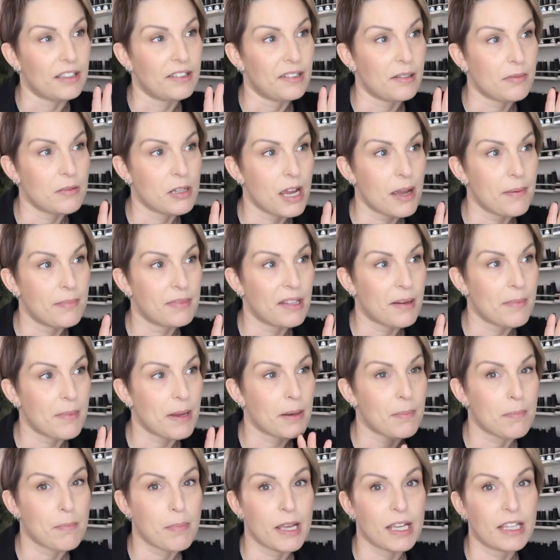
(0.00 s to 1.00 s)
Sometimes I
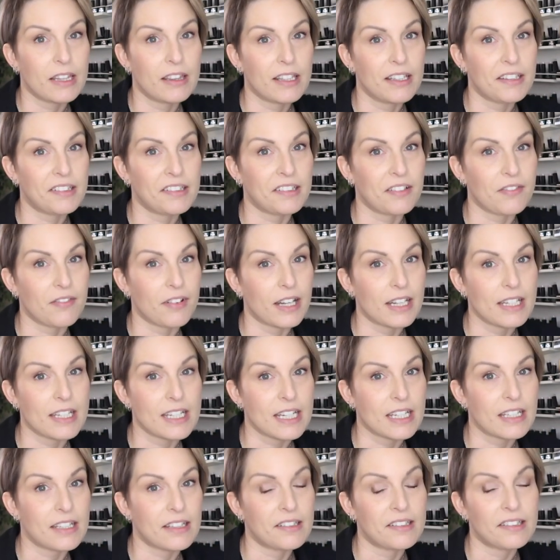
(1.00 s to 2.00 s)
make big lists of
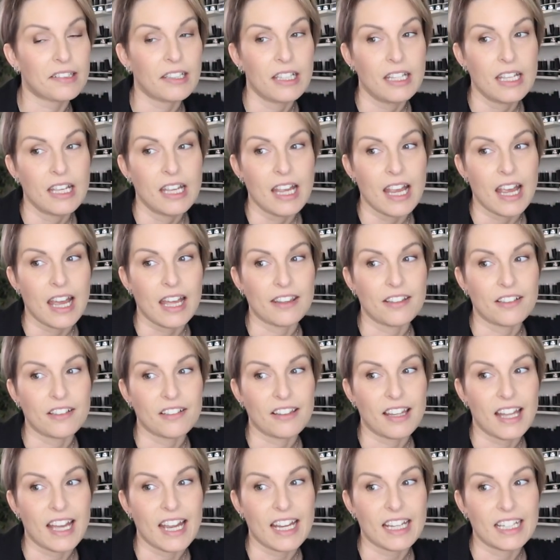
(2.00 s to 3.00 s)
ideas, and
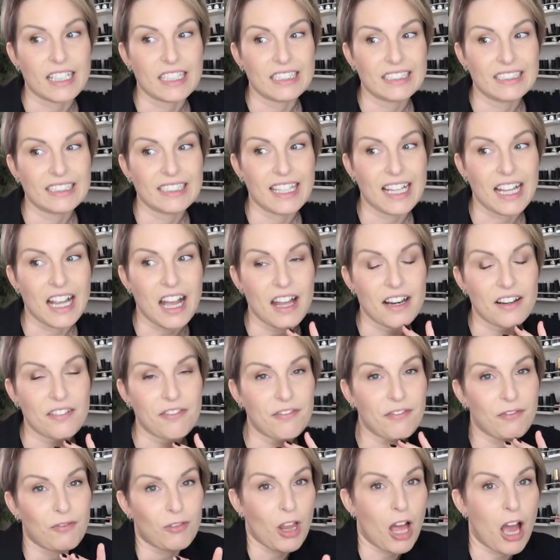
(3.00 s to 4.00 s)
they're like, they kind of
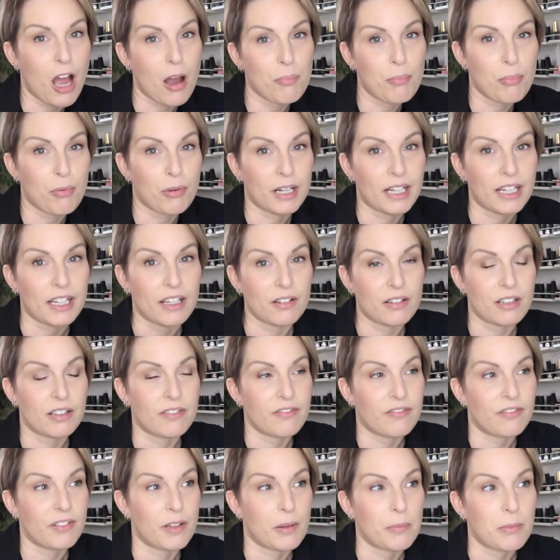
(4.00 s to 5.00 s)
flop when I go to
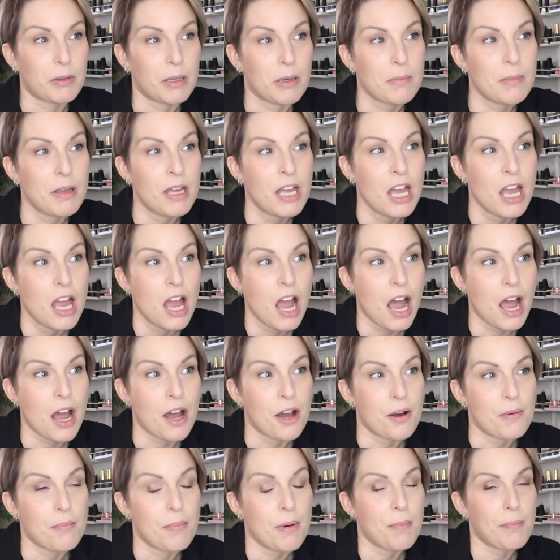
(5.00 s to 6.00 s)
film them.
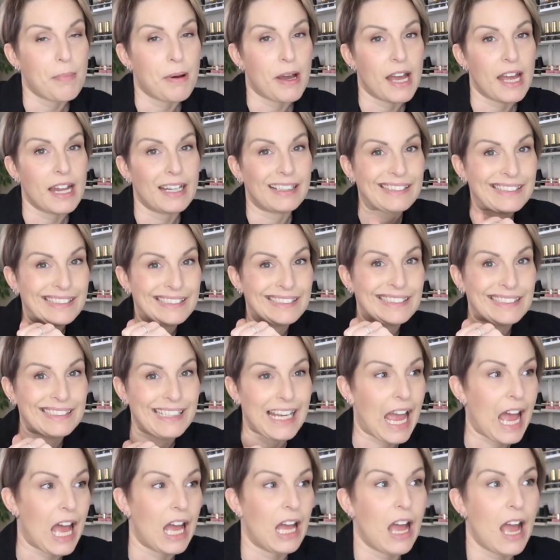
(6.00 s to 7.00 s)
Um, but
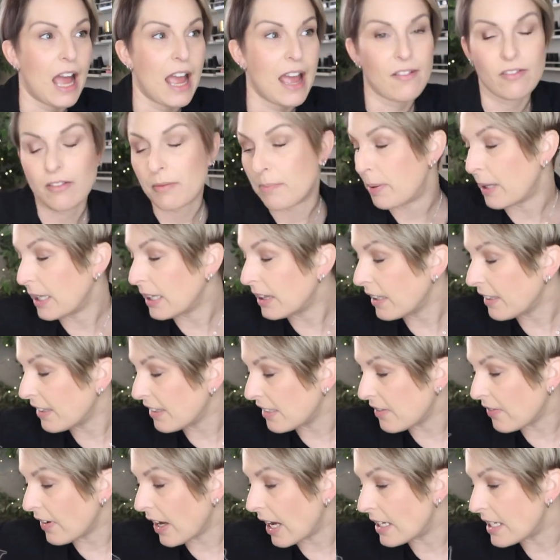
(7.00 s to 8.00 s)
yeah, I have a big
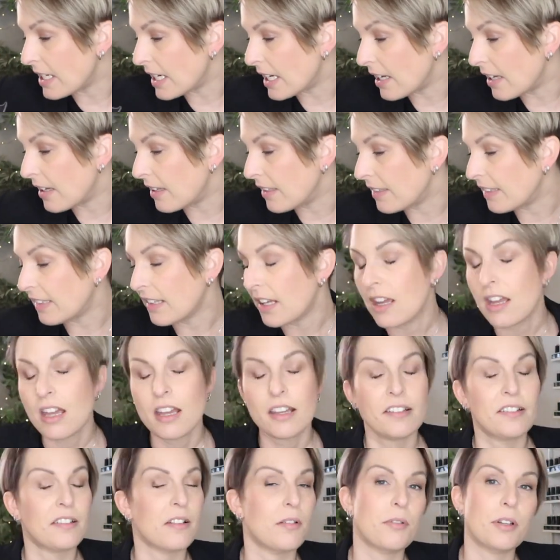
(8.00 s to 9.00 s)
list of ideas.
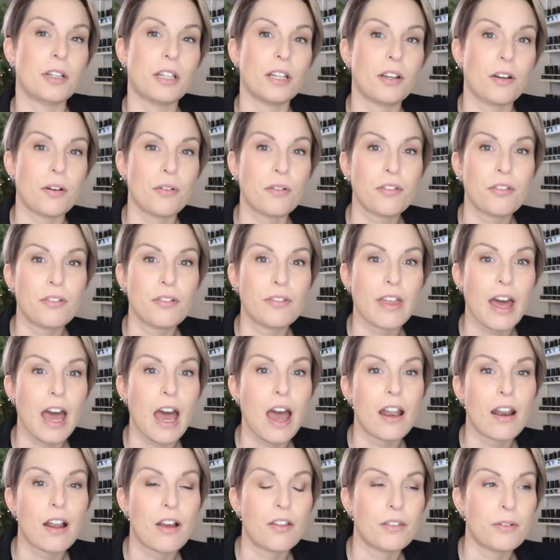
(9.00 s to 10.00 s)
So I'm gonna go through
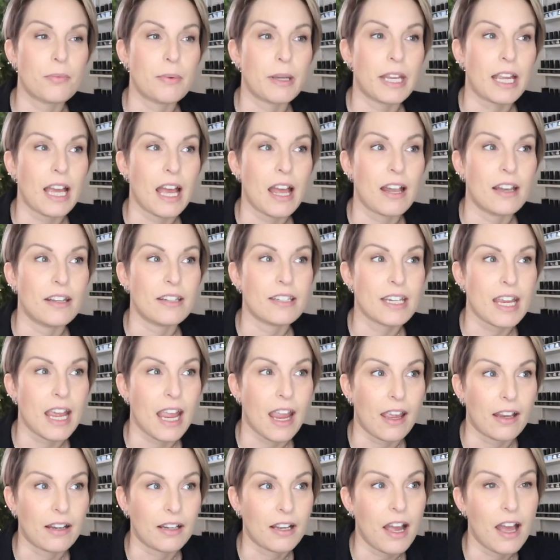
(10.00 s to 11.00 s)
that on the weekend
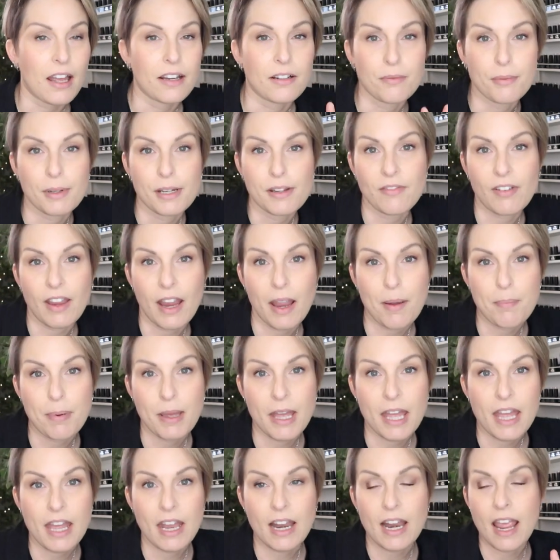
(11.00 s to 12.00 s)
and kind of revamp
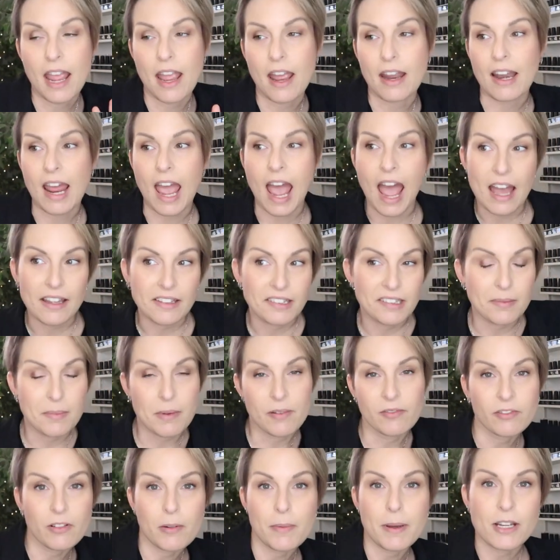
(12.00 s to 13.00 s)
it and add some
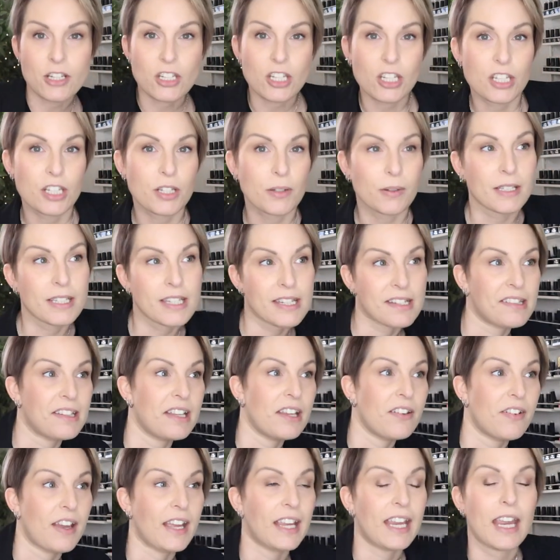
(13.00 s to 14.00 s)
information to it to
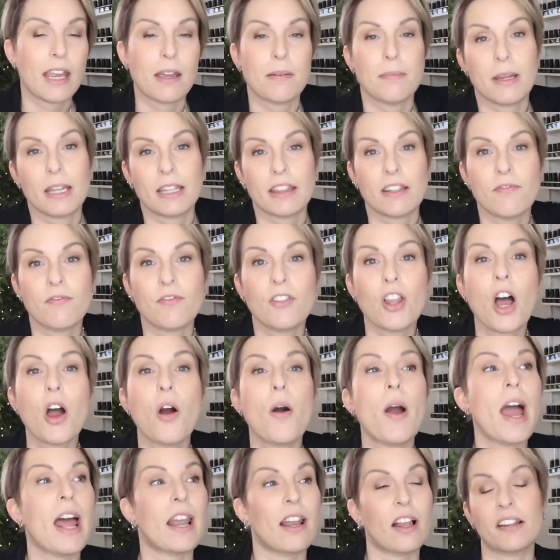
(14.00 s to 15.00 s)
see if I can't make them
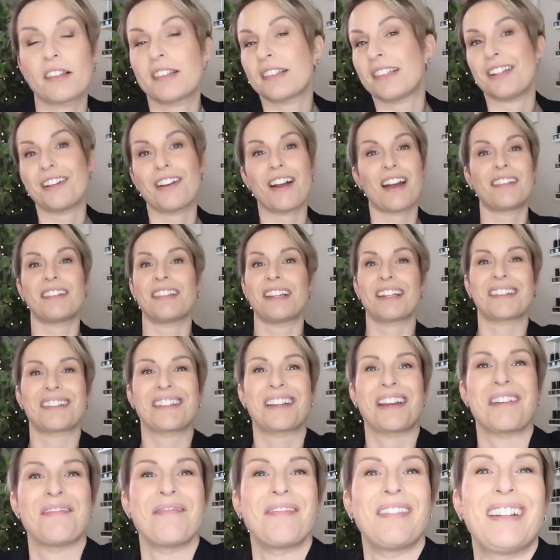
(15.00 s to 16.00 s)
flow. And I'll see you guys next
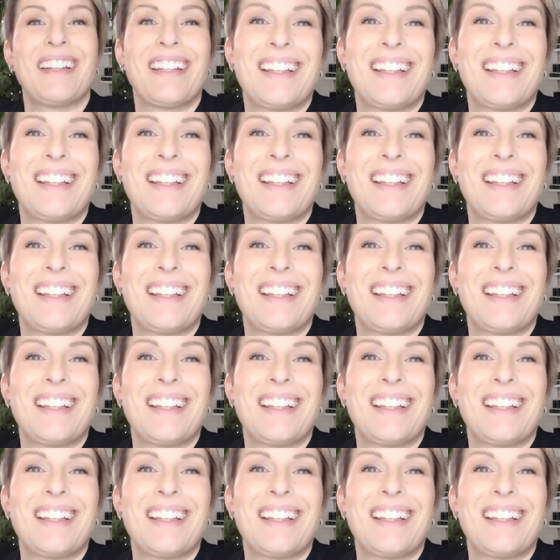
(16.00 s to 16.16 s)
time.